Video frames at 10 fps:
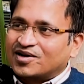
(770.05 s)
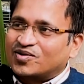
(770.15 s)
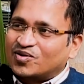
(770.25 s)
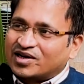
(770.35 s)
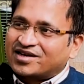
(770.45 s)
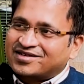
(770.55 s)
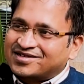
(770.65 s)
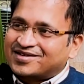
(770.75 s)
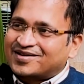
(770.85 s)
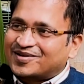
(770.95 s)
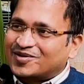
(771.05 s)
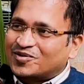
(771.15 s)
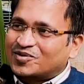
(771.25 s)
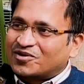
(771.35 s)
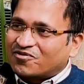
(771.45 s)
to reach
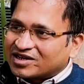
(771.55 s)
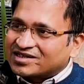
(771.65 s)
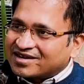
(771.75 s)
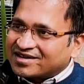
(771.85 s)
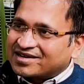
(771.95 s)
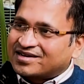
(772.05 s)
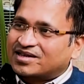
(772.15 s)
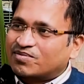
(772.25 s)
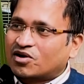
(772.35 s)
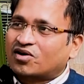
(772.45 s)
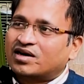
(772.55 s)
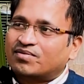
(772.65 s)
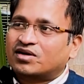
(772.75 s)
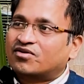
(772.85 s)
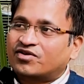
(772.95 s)
to the functionary at the block
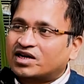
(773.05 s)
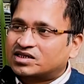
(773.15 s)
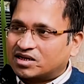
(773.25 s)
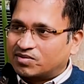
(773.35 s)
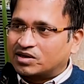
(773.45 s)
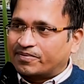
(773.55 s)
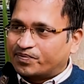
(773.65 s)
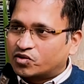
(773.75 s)
level or village level.